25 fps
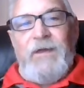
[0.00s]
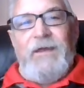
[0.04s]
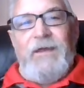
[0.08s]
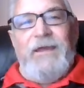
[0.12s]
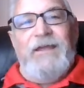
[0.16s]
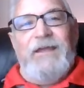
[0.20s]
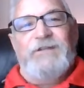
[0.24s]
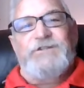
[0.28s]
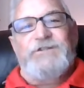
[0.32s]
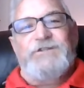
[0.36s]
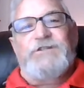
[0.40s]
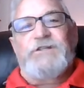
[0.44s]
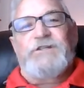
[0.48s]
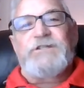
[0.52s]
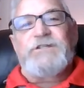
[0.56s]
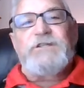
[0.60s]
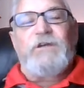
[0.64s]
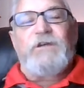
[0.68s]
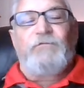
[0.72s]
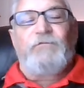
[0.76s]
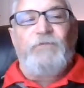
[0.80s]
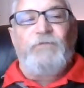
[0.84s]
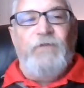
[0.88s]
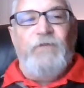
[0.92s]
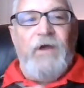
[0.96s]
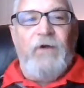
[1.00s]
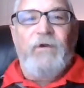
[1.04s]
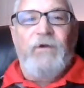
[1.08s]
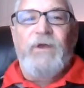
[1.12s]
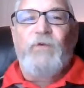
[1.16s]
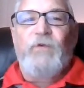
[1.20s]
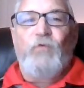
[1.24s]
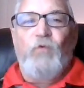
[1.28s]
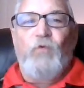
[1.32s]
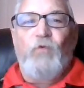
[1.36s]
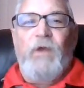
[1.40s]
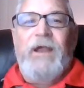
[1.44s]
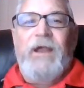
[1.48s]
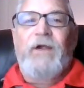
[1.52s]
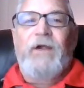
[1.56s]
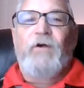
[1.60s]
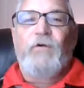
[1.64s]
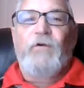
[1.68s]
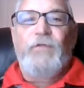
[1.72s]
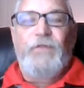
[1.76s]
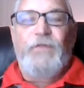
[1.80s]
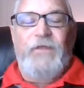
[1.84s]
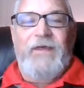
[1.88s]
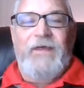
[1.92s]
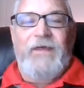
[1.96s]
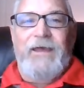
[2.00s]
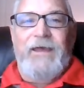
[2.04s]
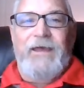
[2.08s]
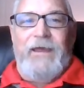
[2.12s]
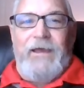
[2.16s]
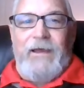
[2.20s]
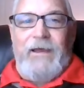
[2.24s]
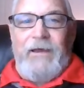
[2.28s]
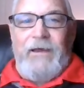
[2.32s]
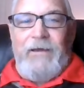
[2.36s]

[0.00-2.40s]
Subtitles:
It's just a very rare thing.